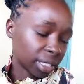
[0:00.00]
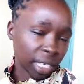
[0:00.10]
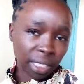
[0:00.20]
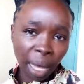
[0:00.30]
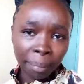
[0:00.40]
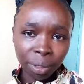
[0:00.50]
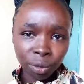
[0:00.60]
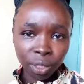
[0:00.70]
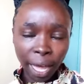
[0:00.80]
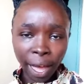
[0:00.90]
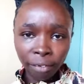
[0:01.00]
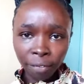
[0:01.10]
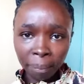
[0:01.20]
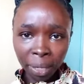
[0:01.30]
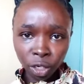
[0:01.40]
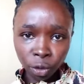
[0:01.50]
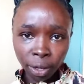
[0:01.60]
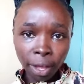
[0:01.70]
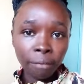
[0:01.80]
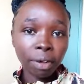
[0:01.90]
that's about
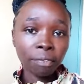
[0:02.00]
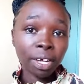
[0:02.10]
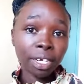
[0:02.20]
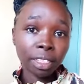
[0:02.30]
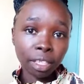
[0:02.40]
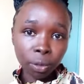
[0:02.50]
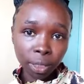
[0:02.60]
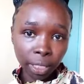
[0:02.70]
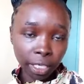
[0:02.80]
$500,000